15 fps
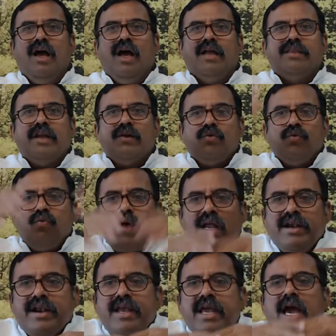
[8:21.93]
That
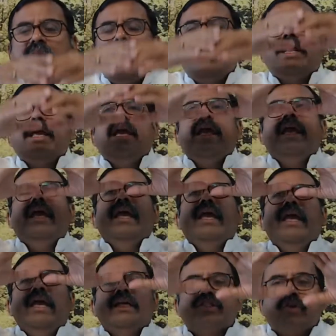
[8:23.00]
one reality
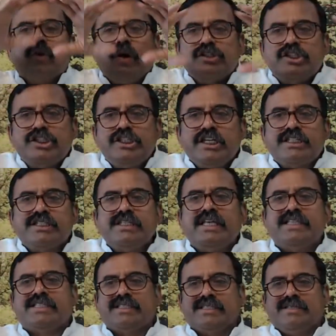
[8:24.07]
is
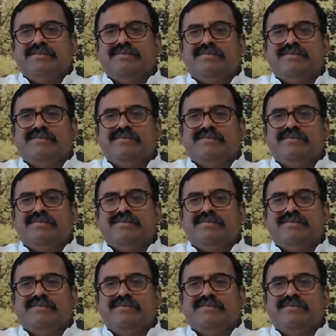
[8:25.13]
consciousness.